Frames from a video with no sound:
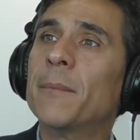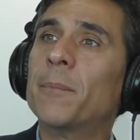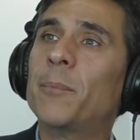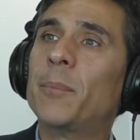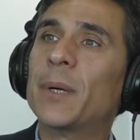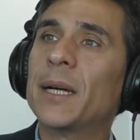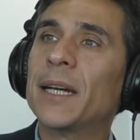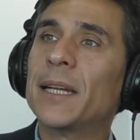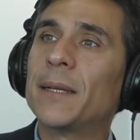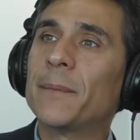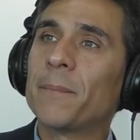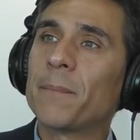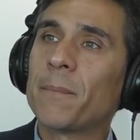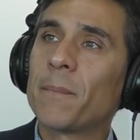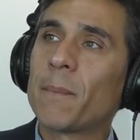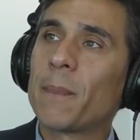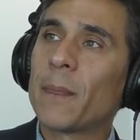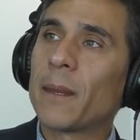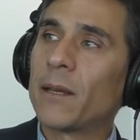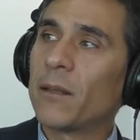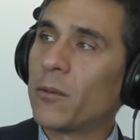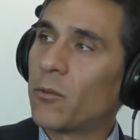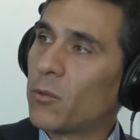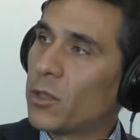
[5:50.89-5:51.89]
But
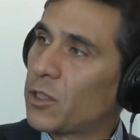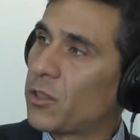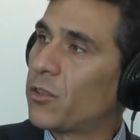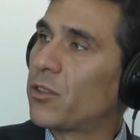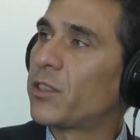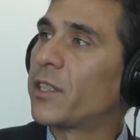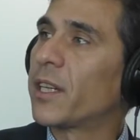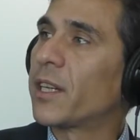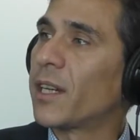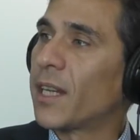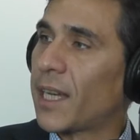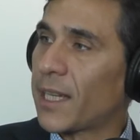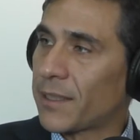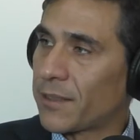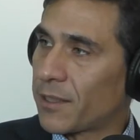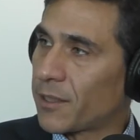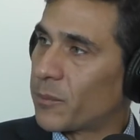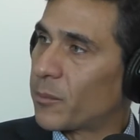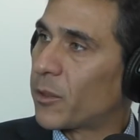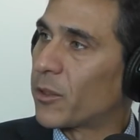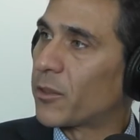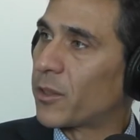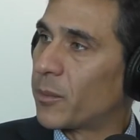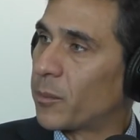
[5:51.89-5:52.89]
what you said last
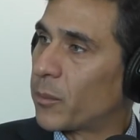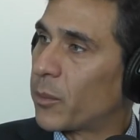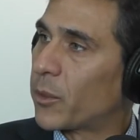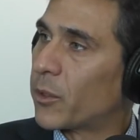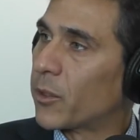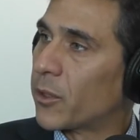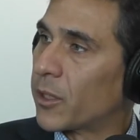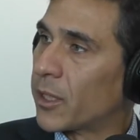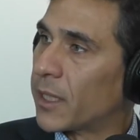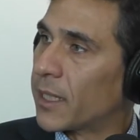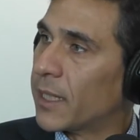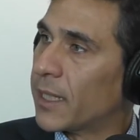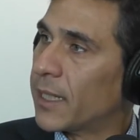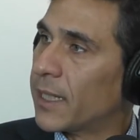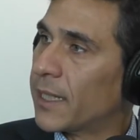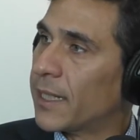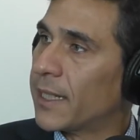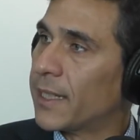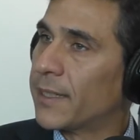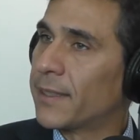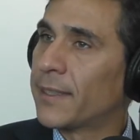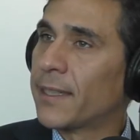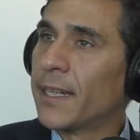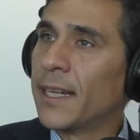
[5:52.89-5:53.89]
is most important mm-hmm.
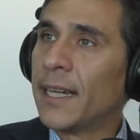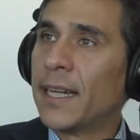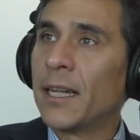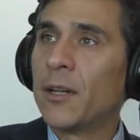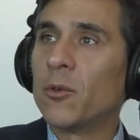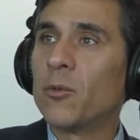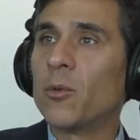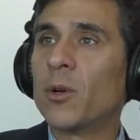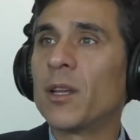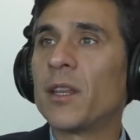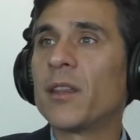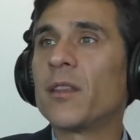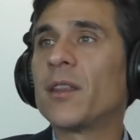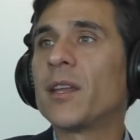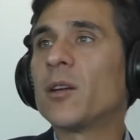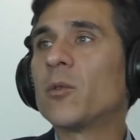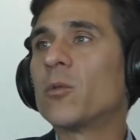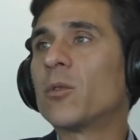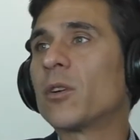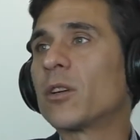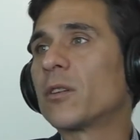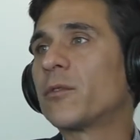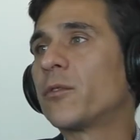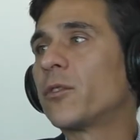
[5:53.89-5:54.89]
is whether they
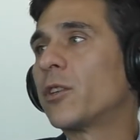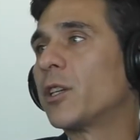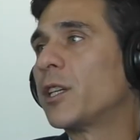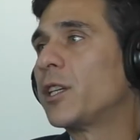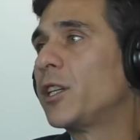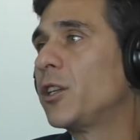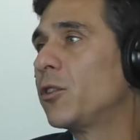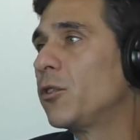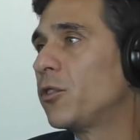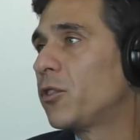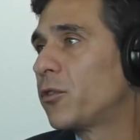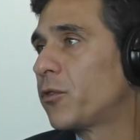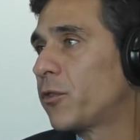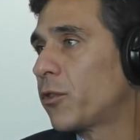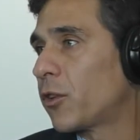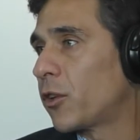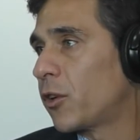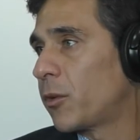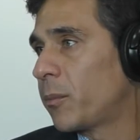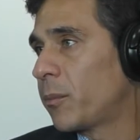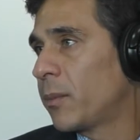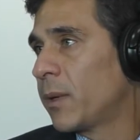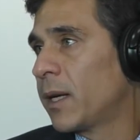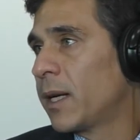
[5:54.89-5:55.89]
work for a huge
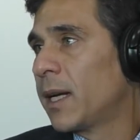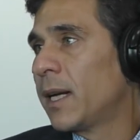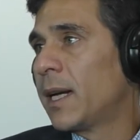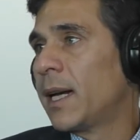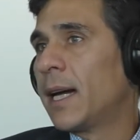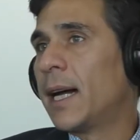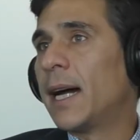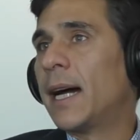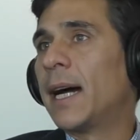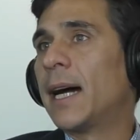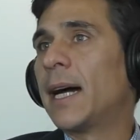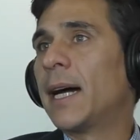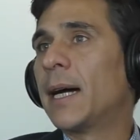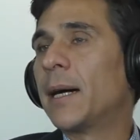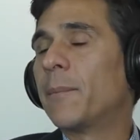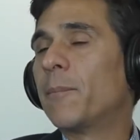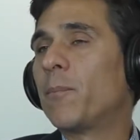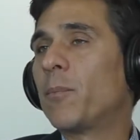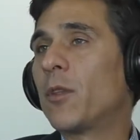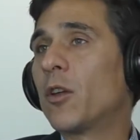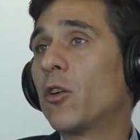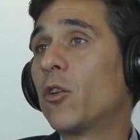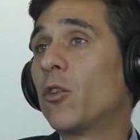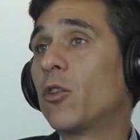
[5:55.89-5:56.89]
firm
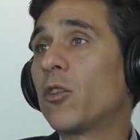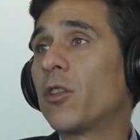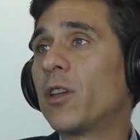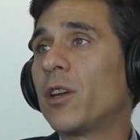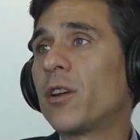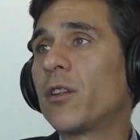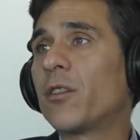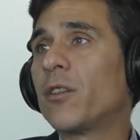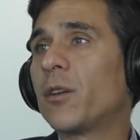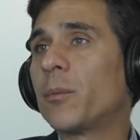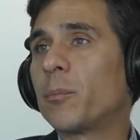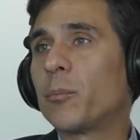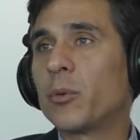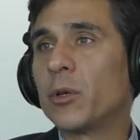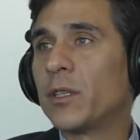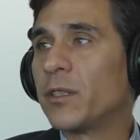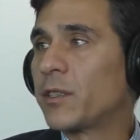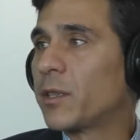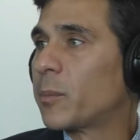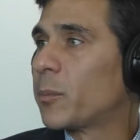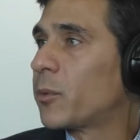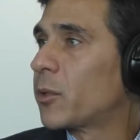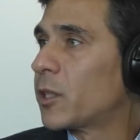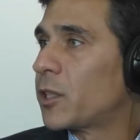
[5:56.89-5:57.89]
um, or they're the
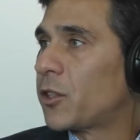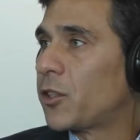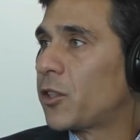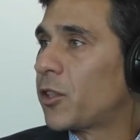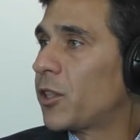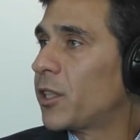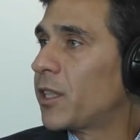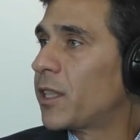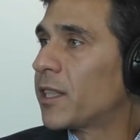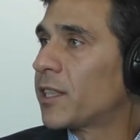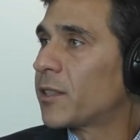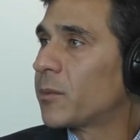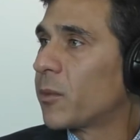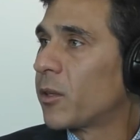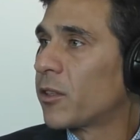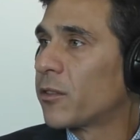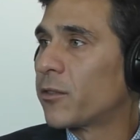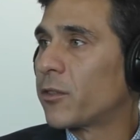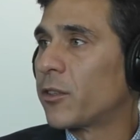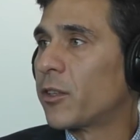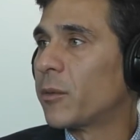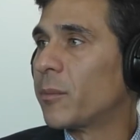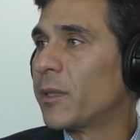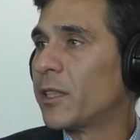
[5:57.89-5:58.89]
principal attorney in a small
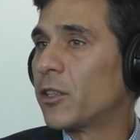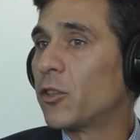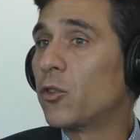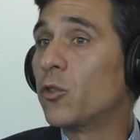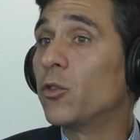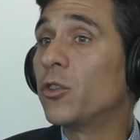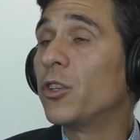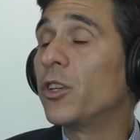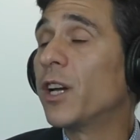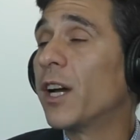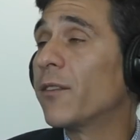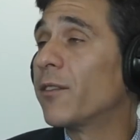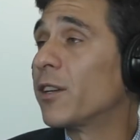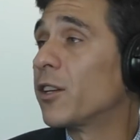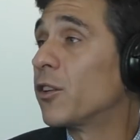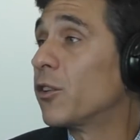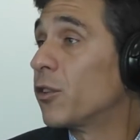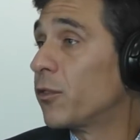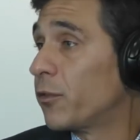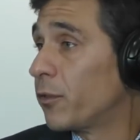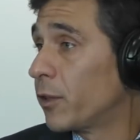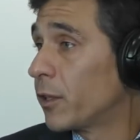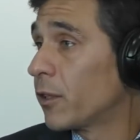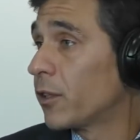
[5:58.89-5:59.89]
firm, is who you have a
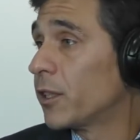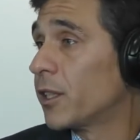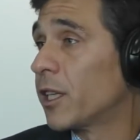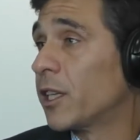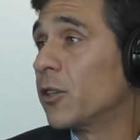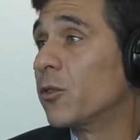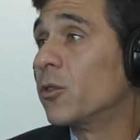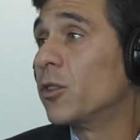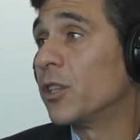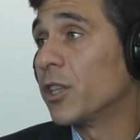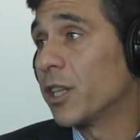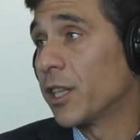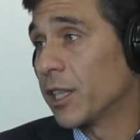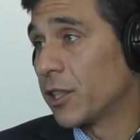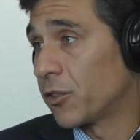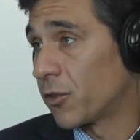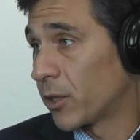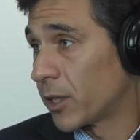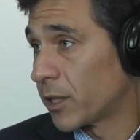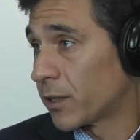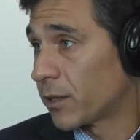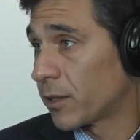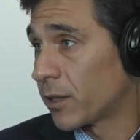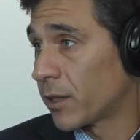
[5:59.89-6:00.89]
good feeling and who you're going to
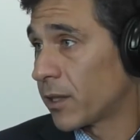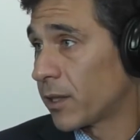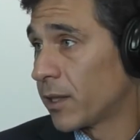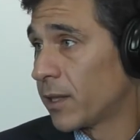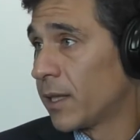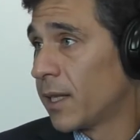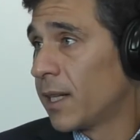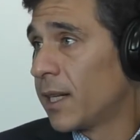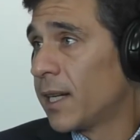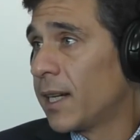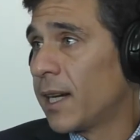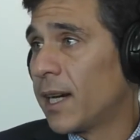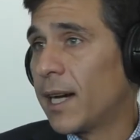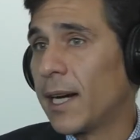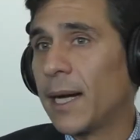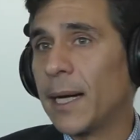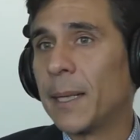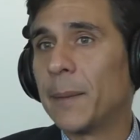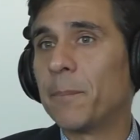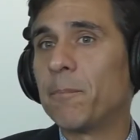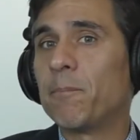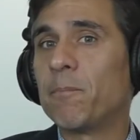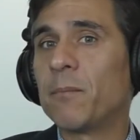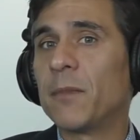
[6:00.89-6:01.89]
trust. Mm-hmm.
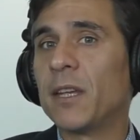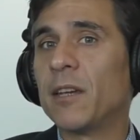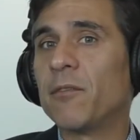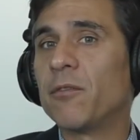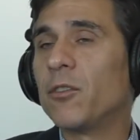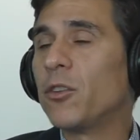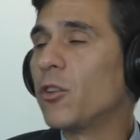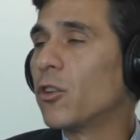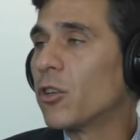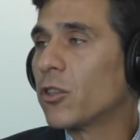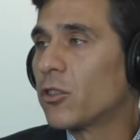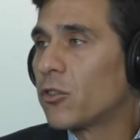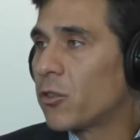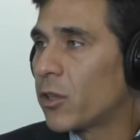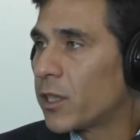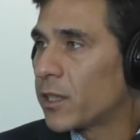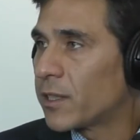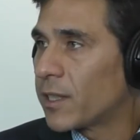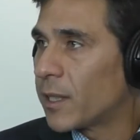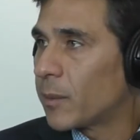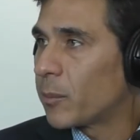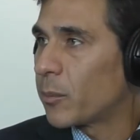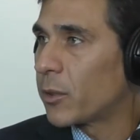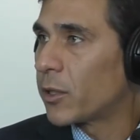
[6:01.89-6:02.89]
Um, if you don't
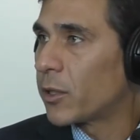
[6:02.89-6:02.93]
trust that